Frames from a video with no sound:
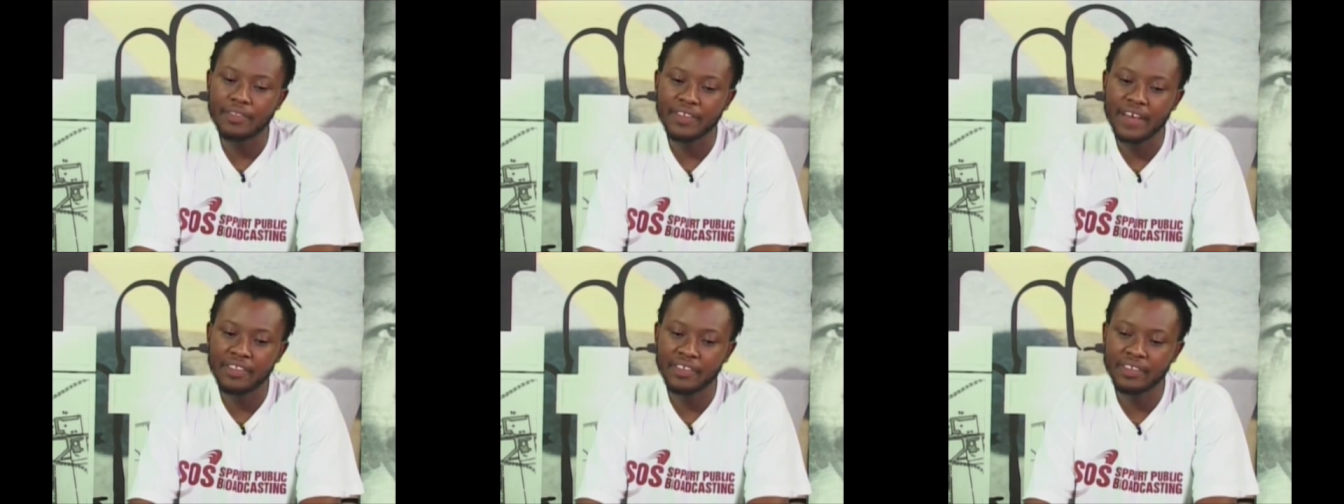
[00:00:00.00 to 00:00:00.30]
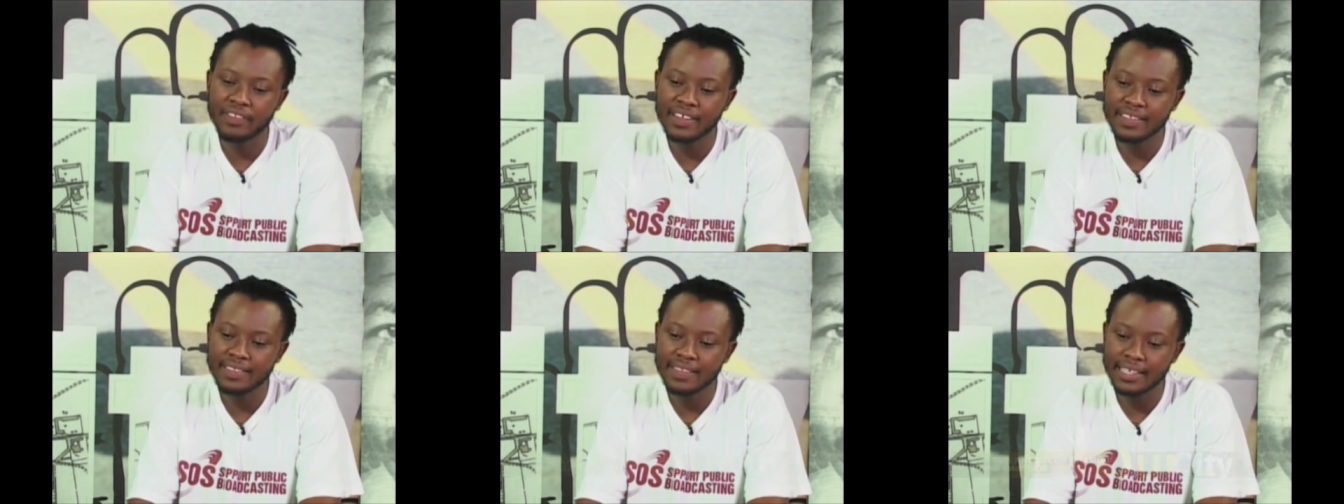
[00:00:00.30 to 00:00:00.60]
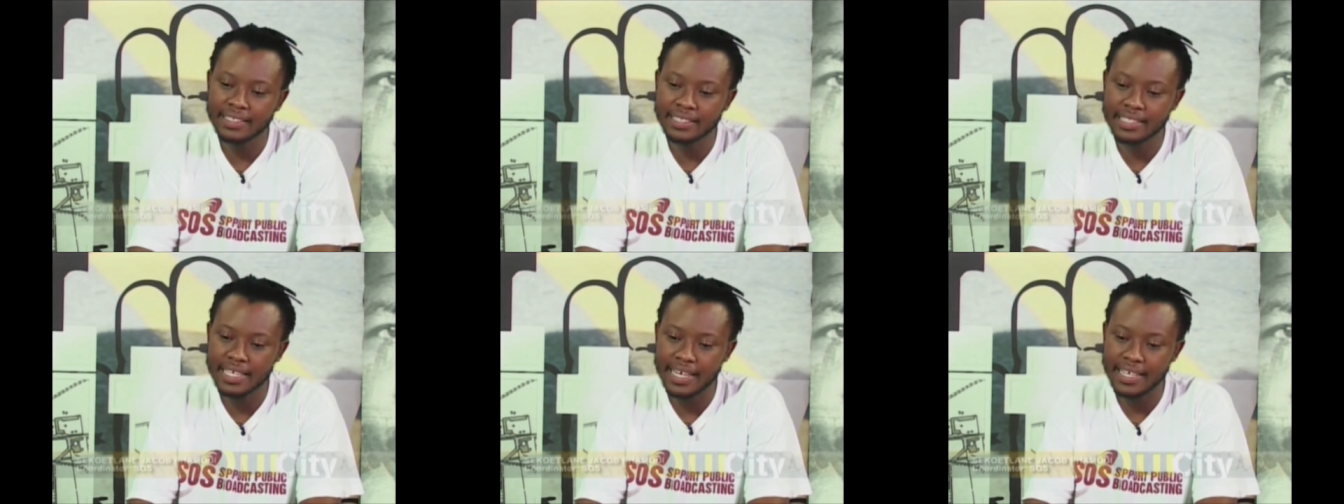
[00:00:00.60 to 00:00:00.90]
think
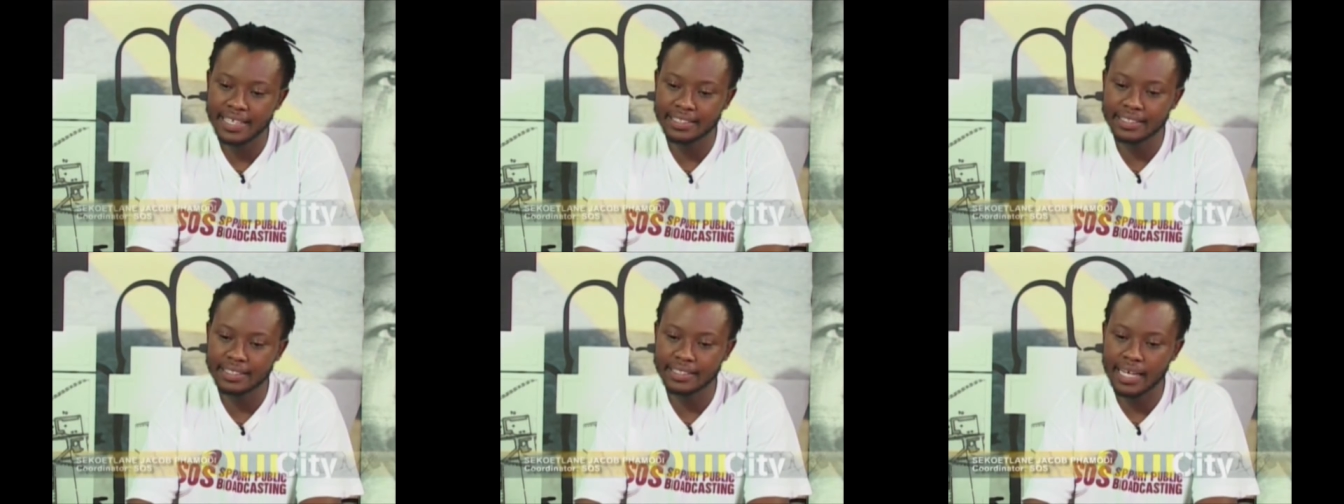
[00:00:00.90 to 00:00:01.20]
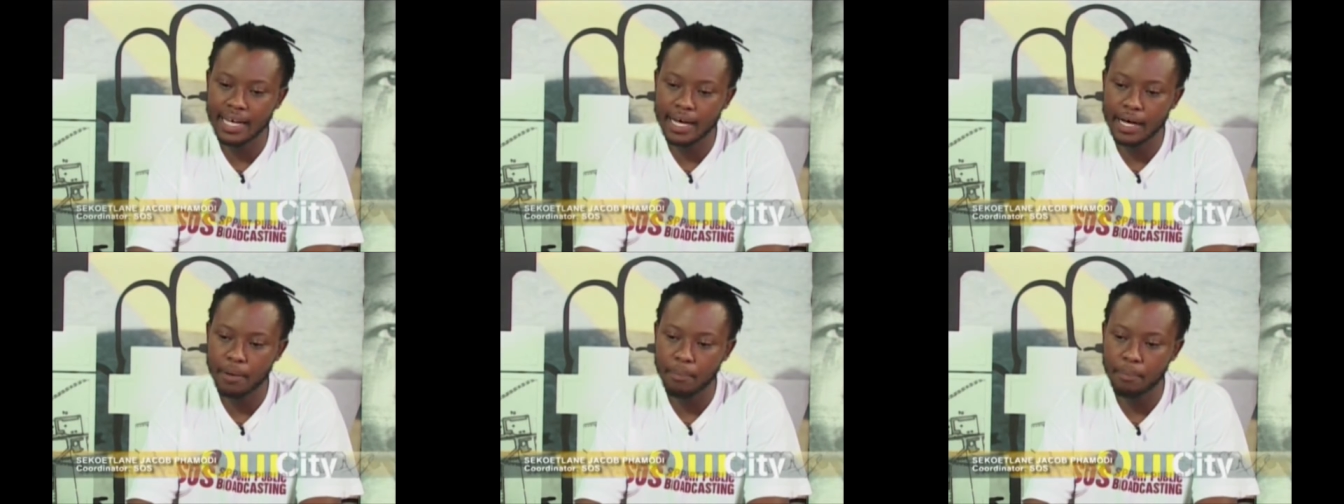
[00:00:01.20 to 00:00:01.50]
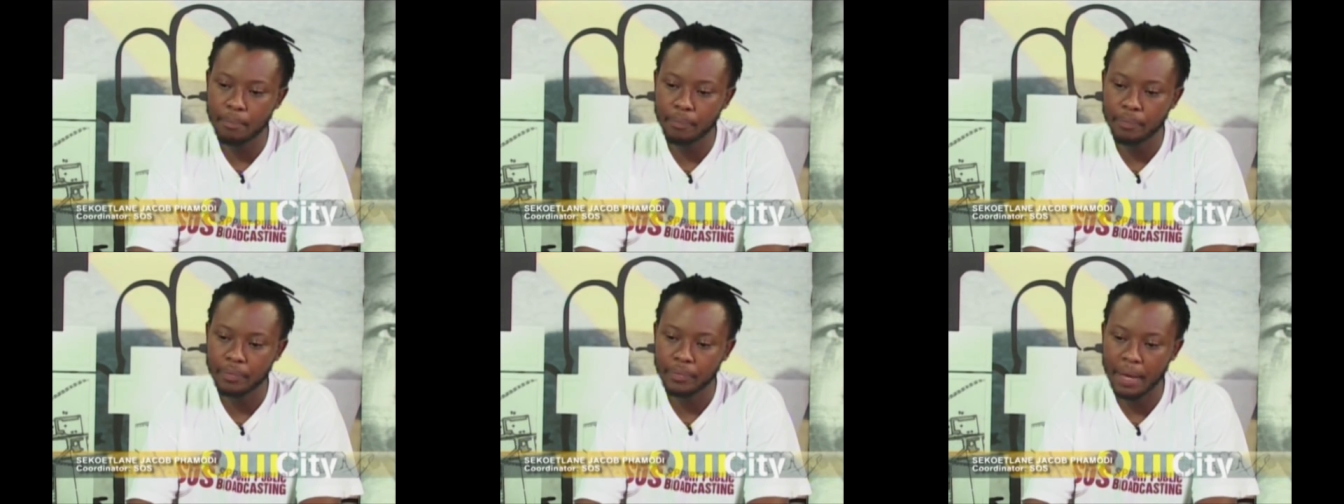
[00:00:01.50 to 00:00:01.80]
that is.
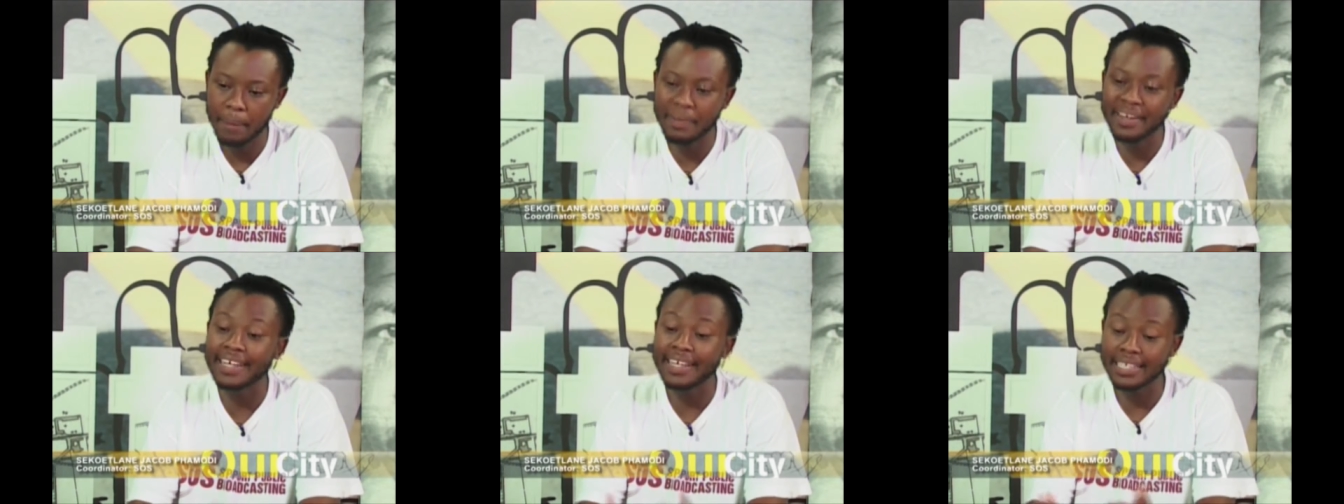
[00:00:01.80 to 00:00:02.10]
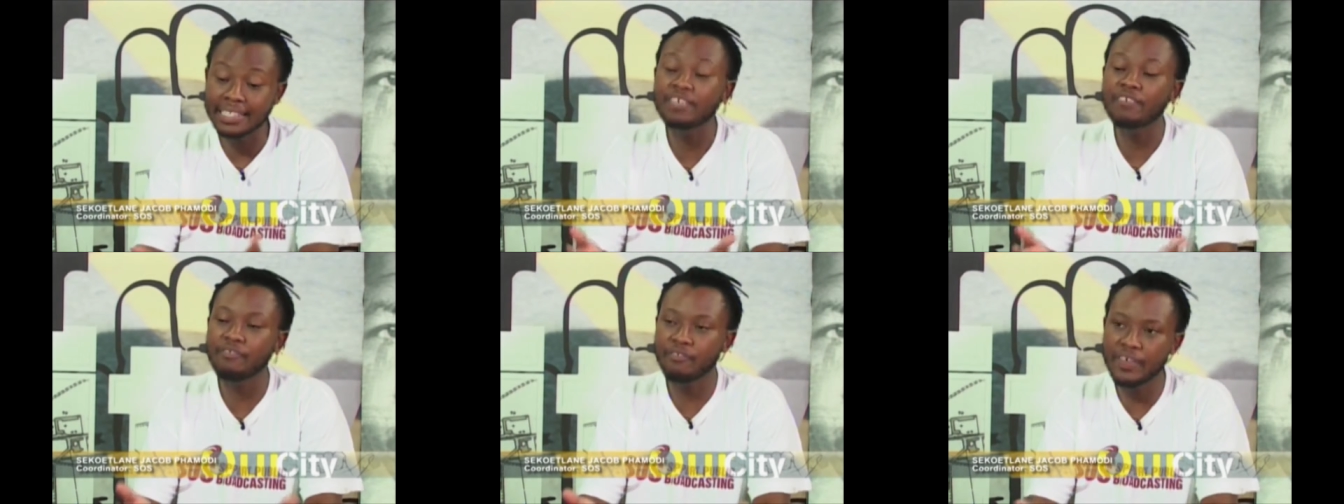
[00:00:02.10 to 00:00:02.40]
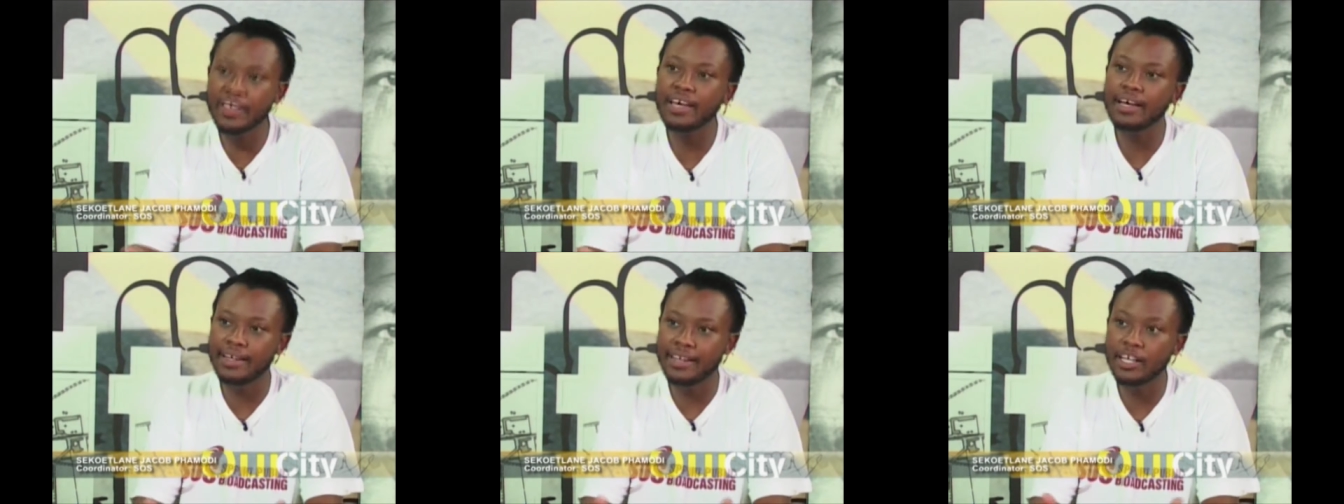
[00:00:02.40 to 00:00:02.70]
It is a
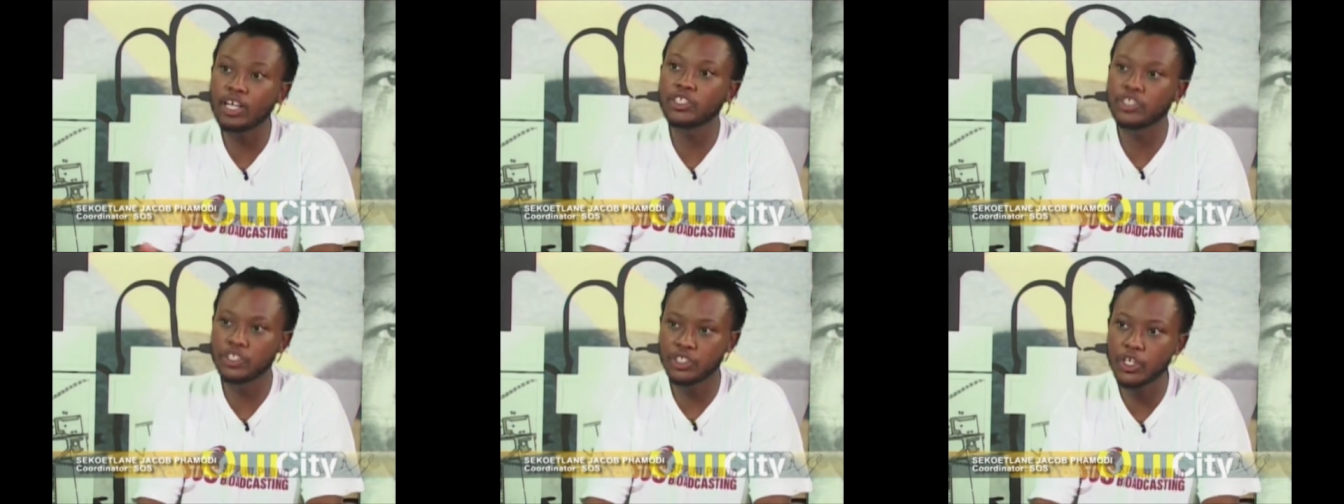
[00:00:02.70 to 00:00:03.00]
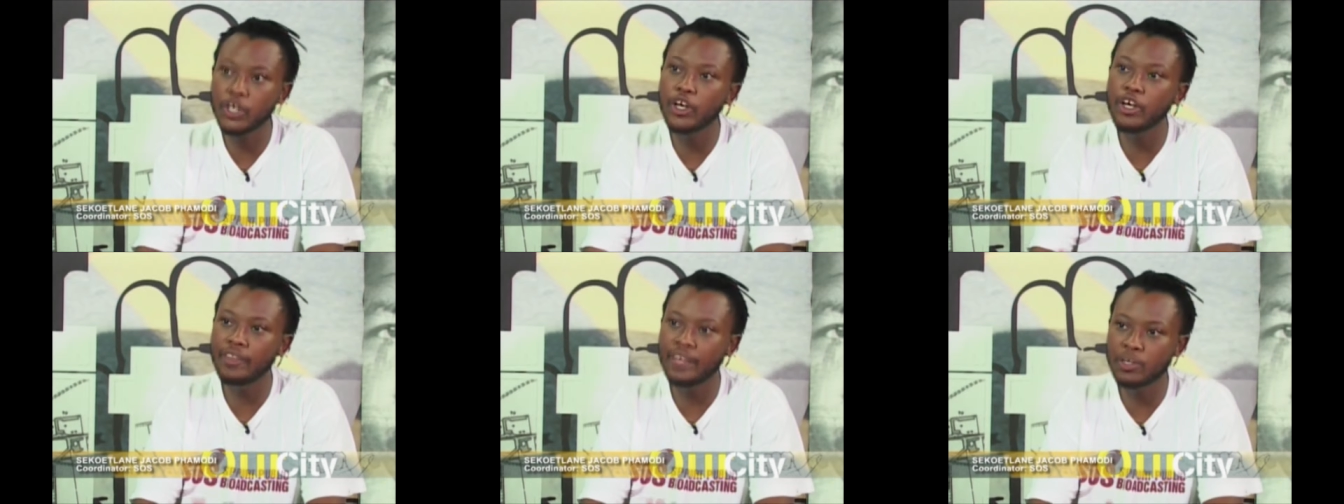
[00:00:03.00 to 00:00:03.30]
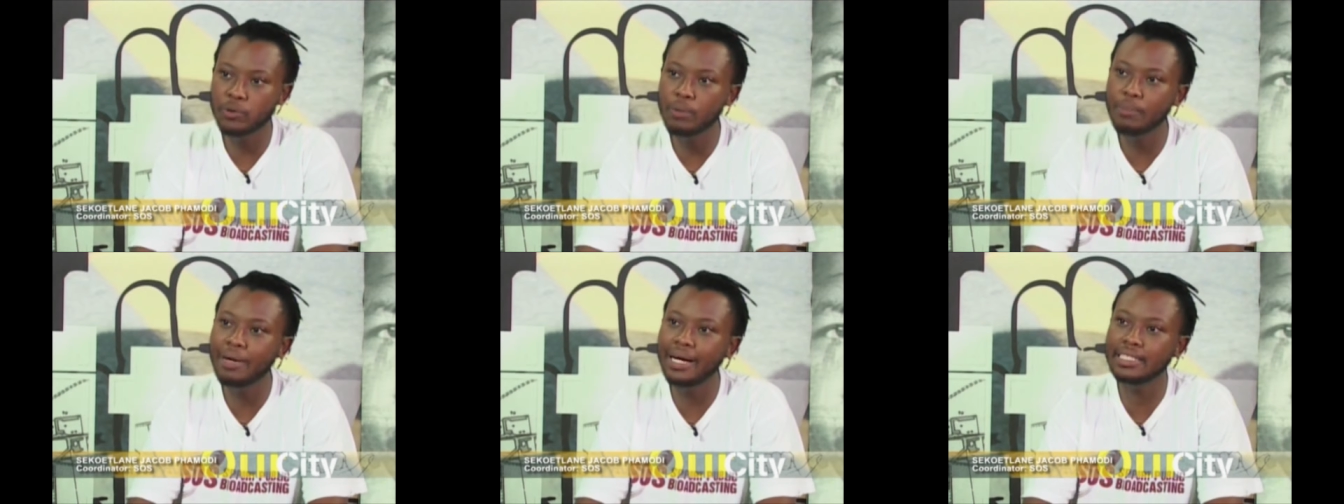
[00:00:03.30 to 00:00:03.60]
fear and a concern that
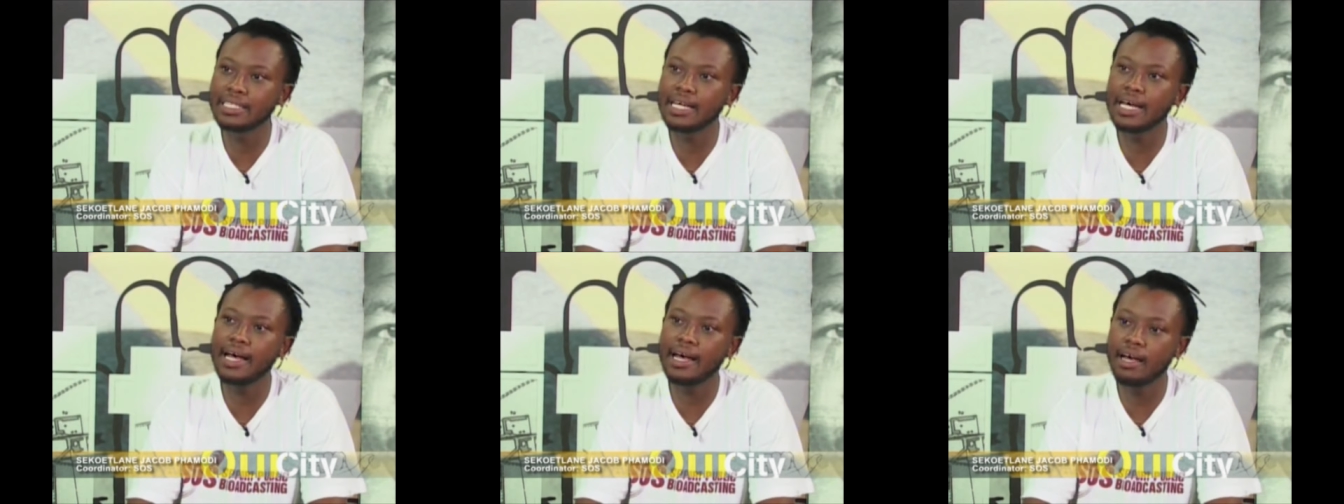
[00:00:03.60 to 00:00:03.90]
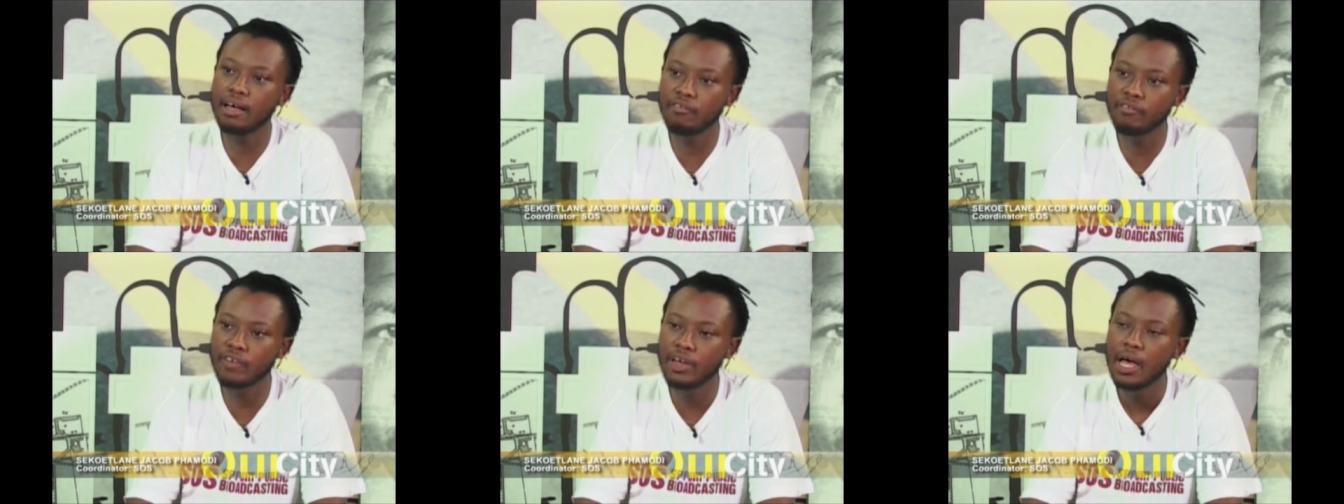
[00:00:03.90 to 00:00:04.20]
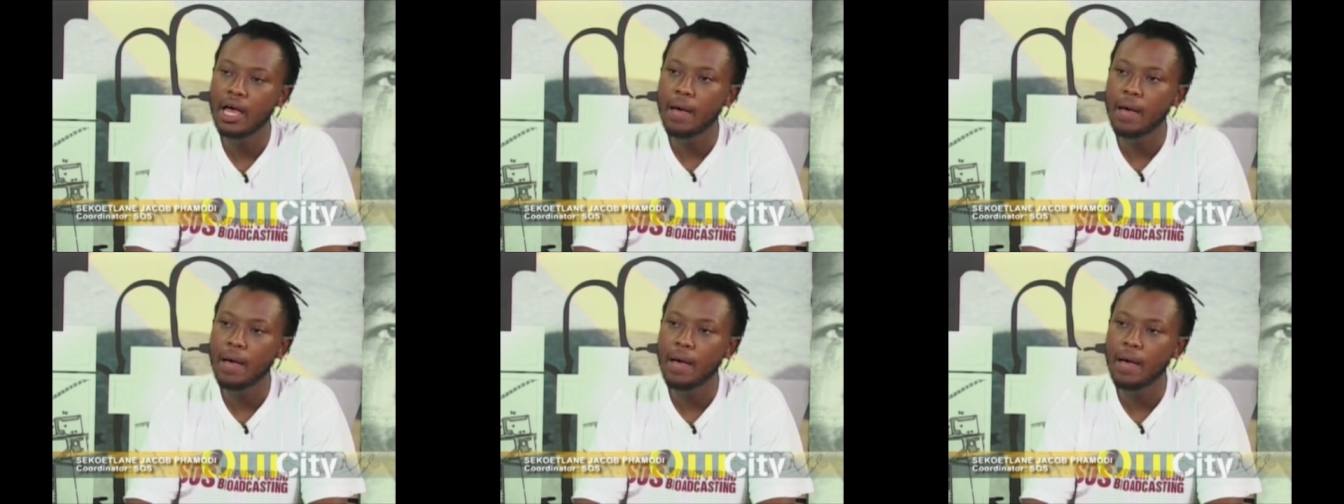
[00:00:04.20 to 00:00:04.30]
we might have,